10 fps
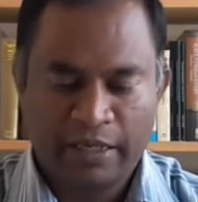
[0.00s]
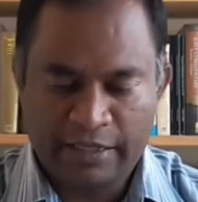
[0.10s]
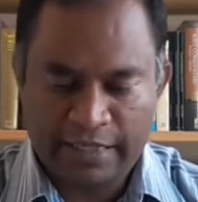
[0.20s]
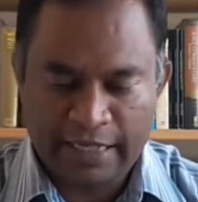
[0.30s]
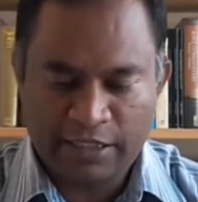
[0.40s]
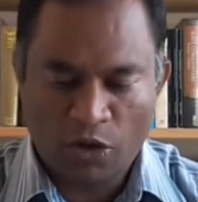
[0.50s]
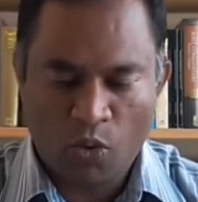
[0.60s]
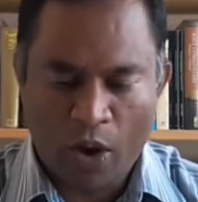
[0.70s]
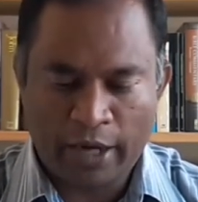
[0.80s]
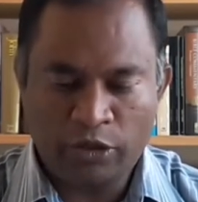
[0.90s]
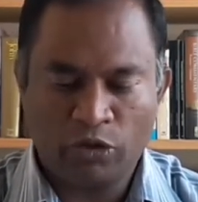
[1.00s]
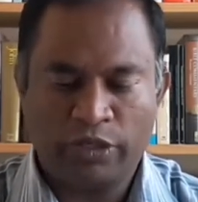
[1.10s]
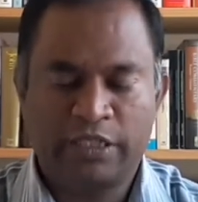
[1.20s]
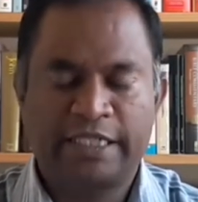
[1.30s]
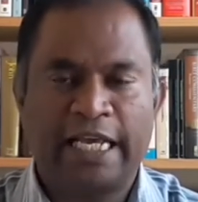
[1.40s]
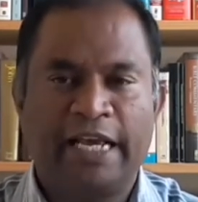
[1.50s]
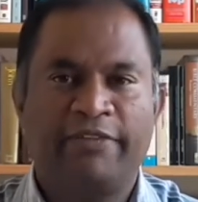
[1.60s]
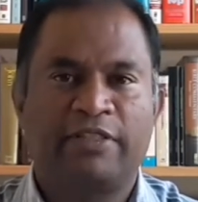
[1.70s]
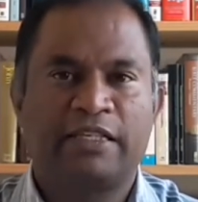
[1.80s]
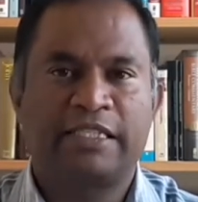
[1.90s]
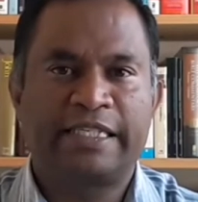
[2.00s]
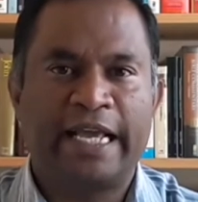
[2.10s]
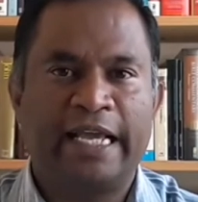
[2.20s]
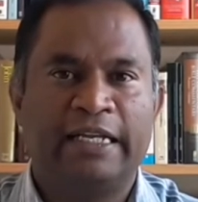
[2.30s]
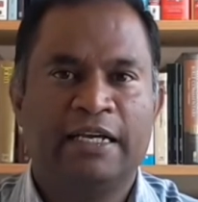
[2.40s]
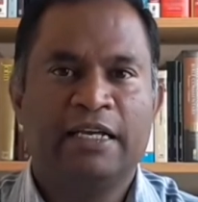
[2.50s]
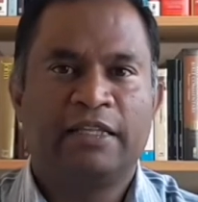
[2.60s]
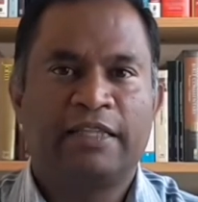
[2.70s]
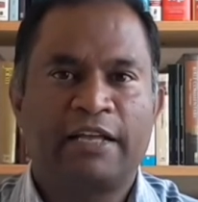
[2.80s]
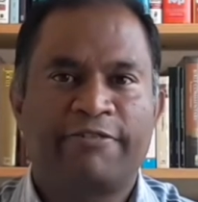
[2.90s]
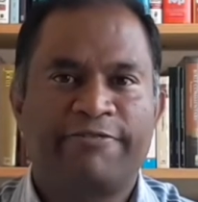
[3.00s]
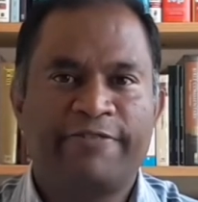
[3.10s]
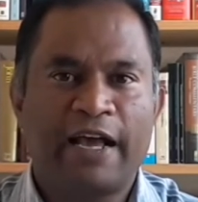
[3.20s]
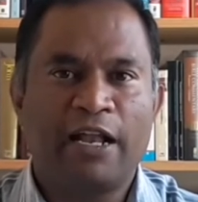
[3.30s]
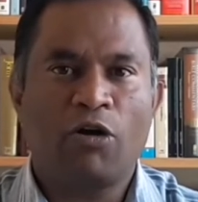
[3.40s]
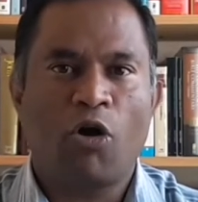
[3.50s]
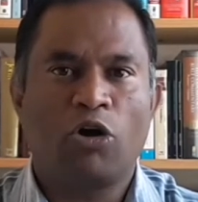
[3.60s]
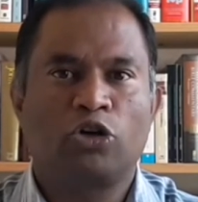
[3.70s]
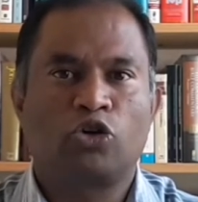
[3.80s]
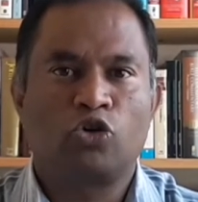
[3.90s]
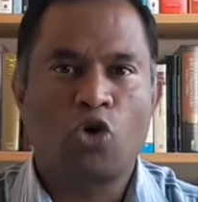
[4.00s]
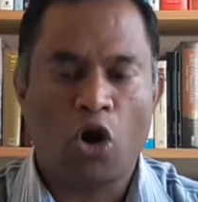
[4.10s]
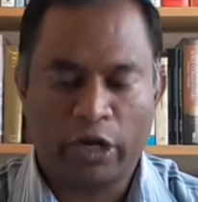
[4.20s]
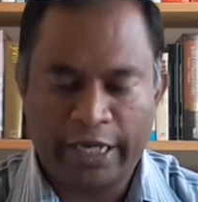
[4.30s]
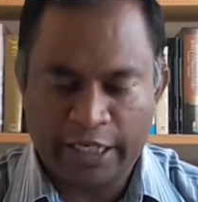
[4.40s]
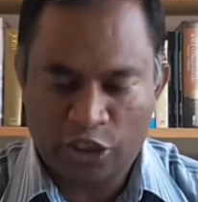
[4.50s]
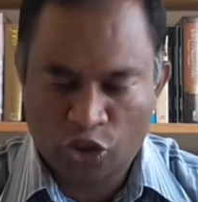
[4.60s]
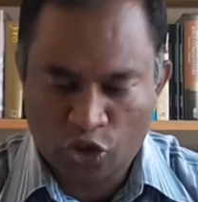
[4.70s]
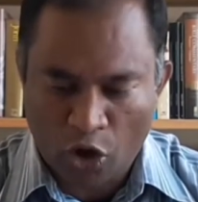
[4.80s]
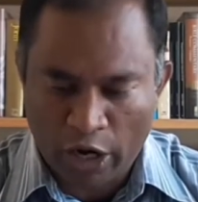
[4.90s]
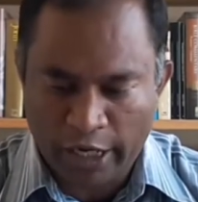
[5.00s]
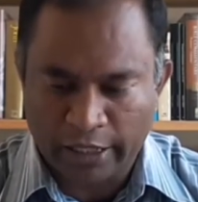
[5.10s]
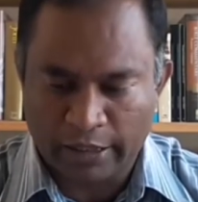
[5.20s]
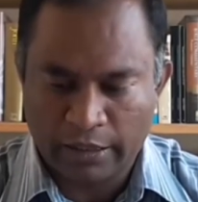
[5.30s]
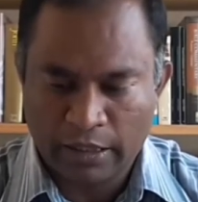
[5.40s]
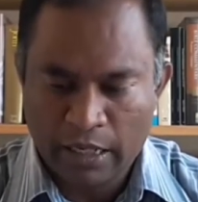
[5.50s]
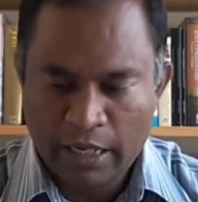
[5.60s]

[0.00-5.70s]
He says, The one who received the seed that fell on rocky soil